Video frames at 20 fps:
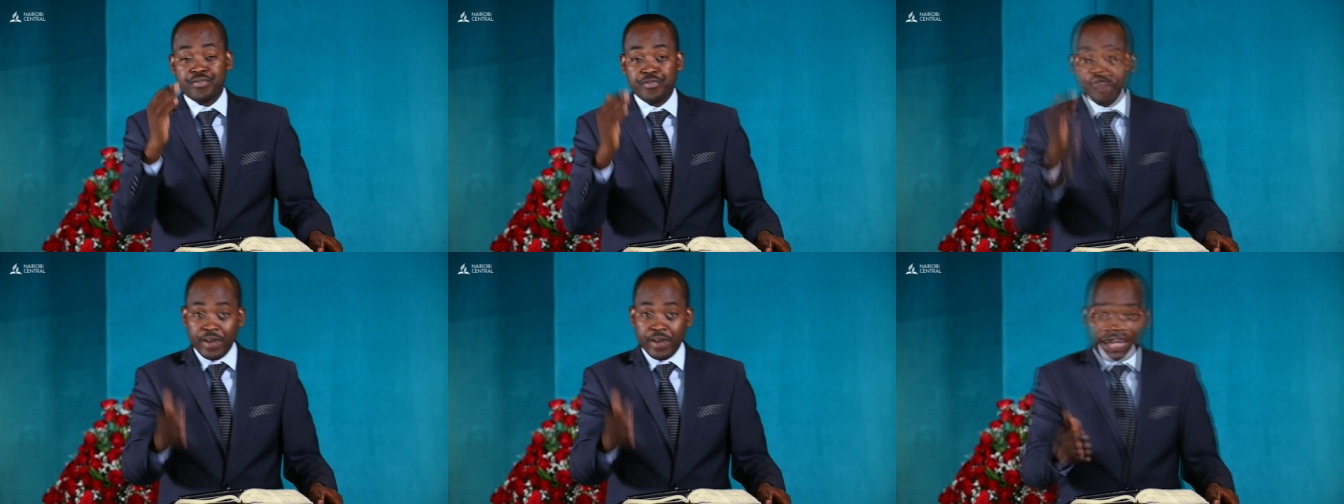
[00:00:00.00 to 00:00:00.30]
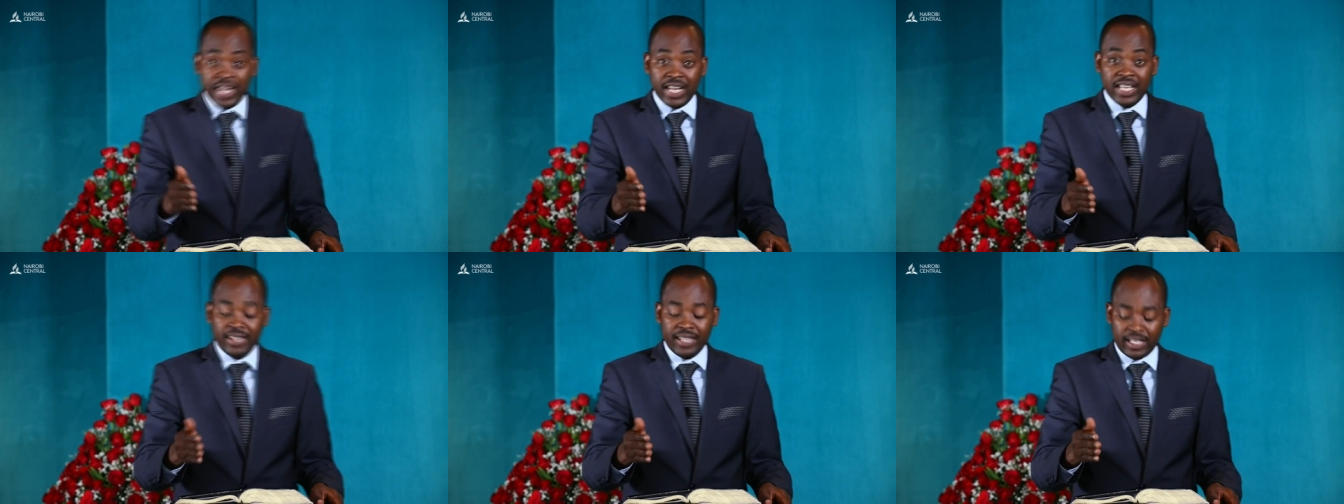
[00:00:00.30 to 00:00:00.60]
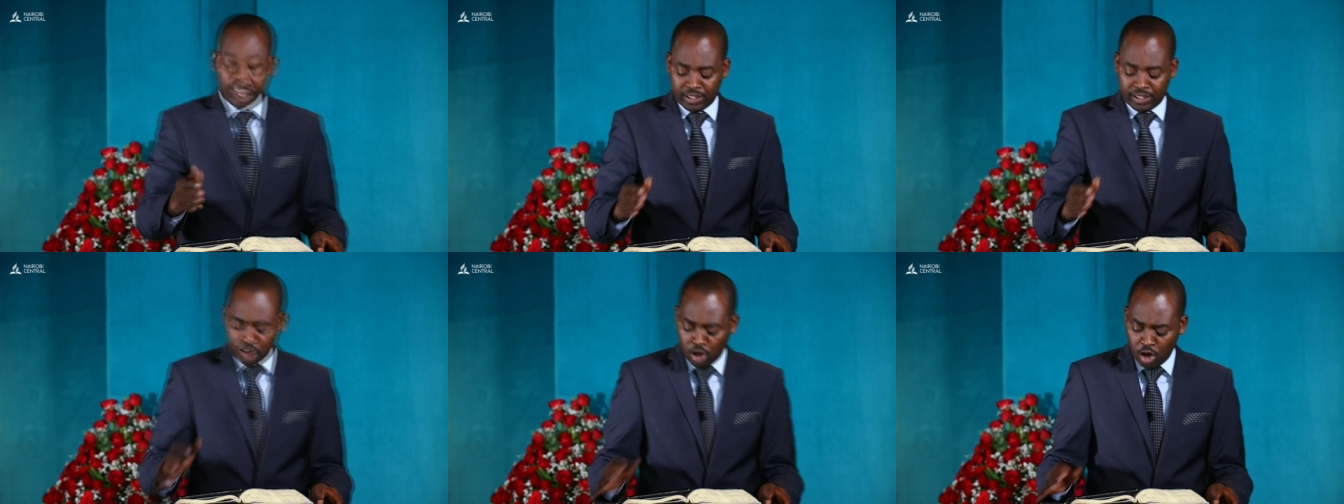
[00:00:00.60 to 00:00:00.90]
praying
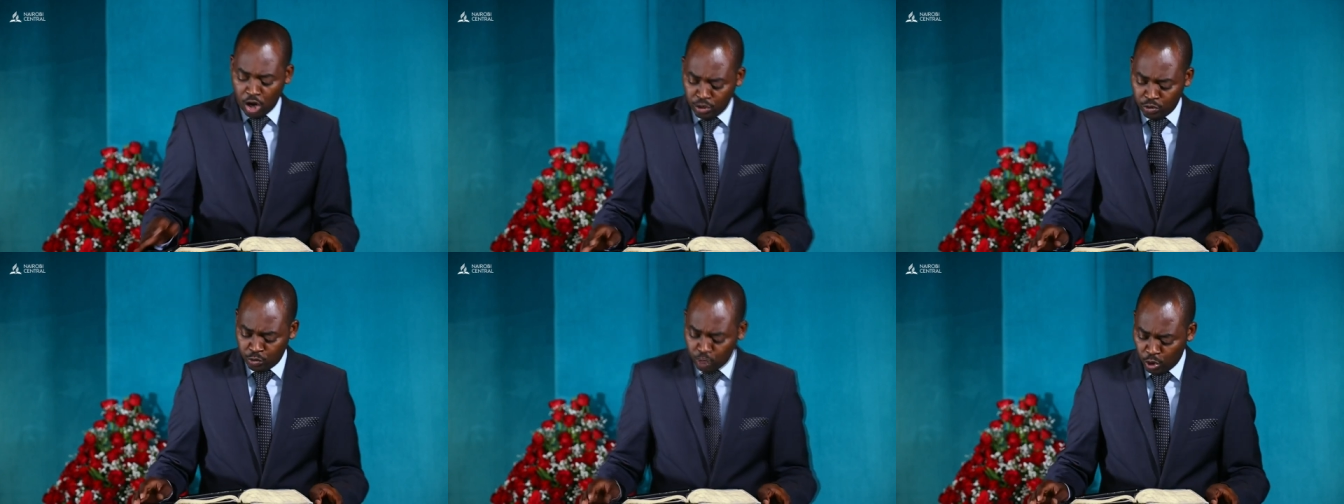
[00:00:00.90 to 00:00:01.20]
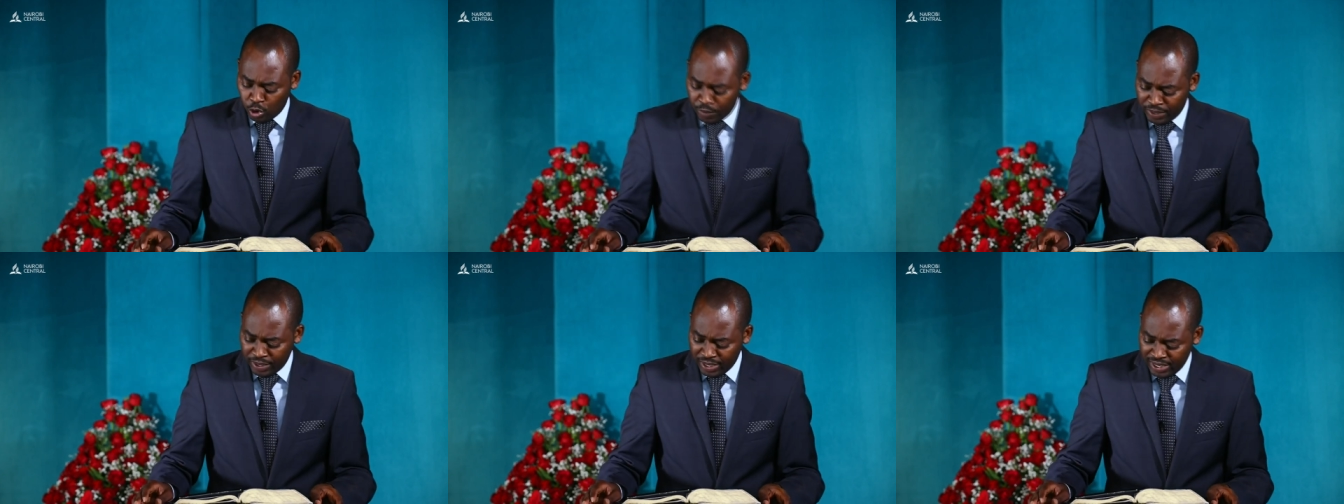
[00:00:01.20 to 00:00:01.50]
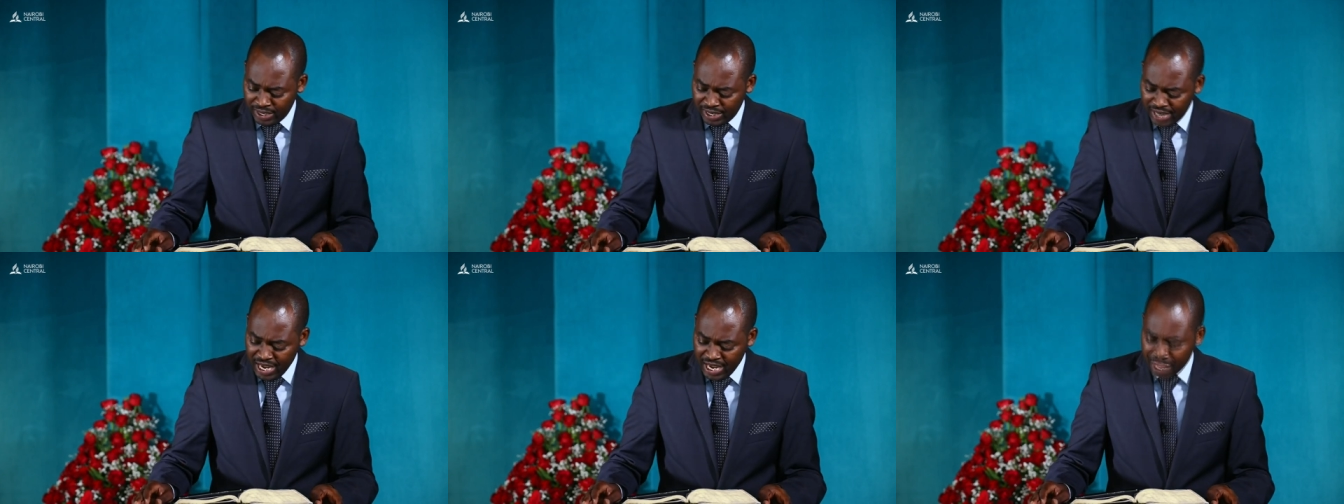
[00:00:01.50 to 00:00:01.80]
that God will
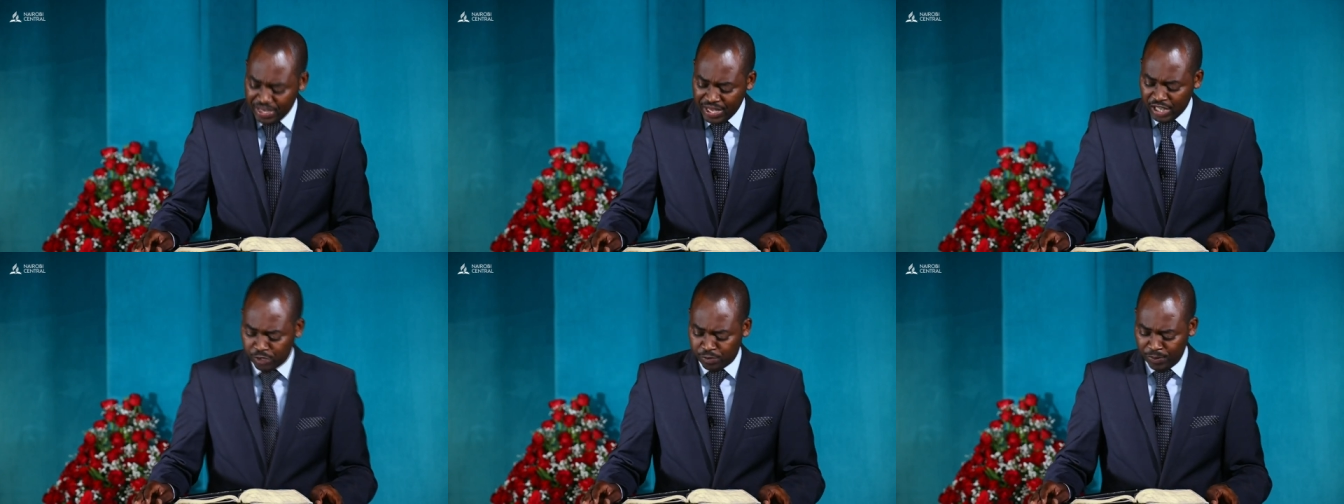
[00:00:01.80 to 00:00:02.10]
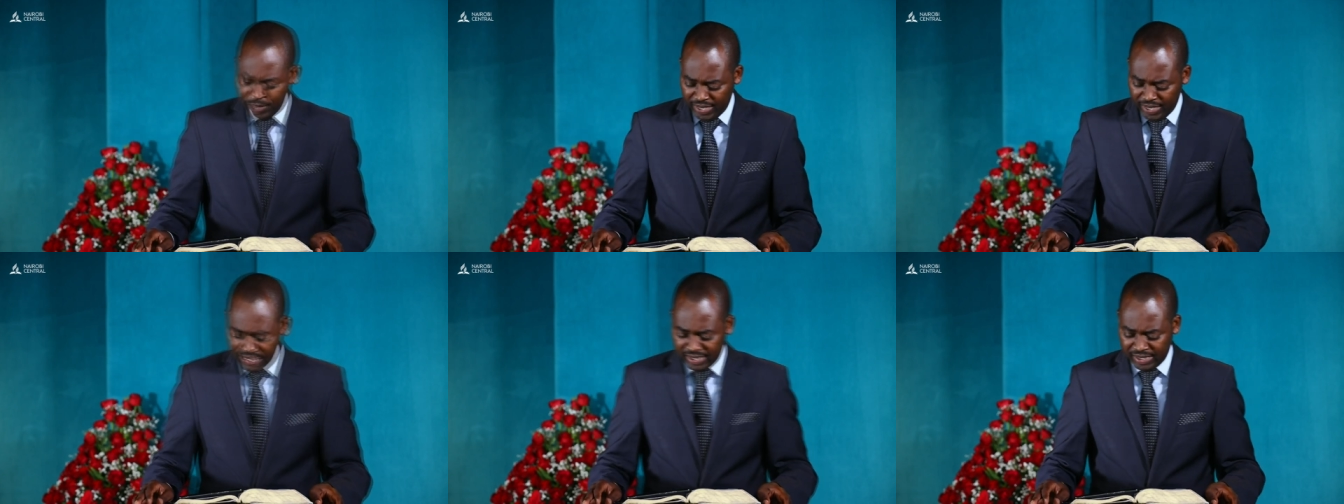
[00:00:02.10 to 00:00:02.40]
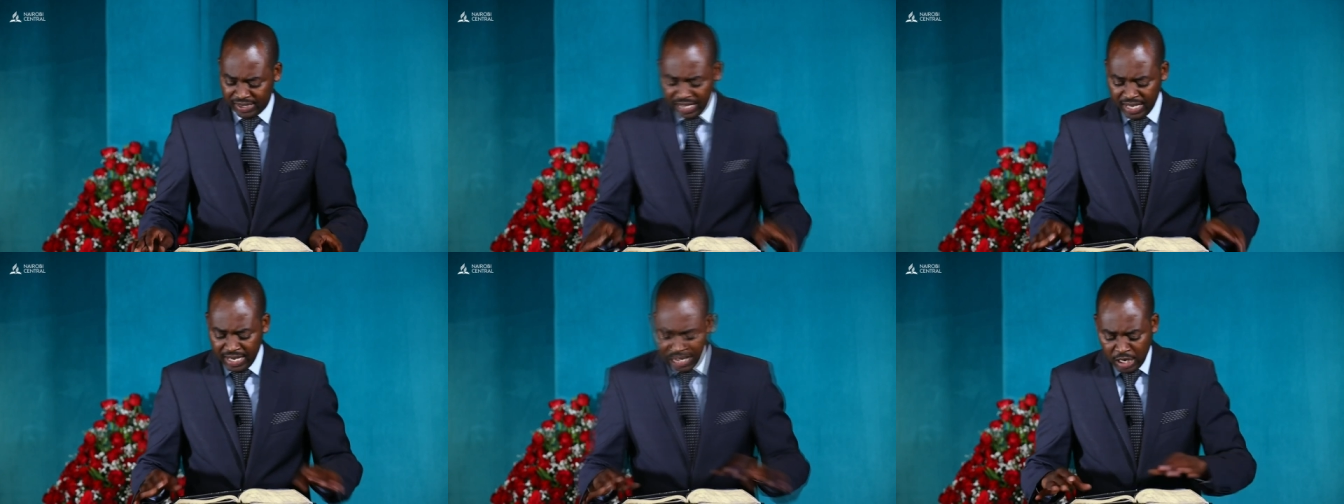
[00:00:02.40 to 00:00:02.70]
be in these
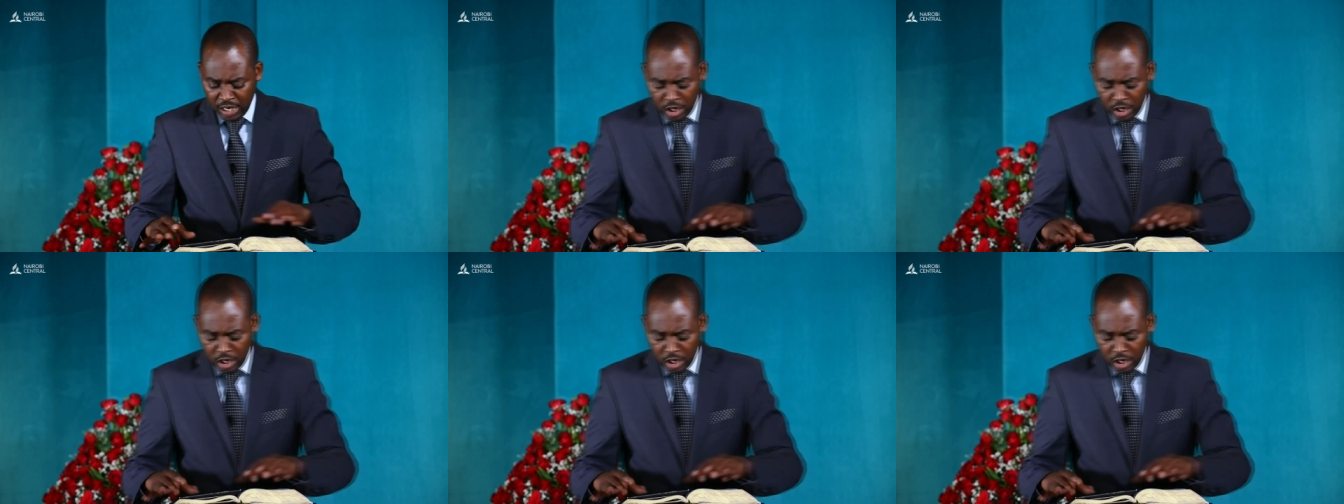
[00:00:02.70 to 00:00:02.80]
meetings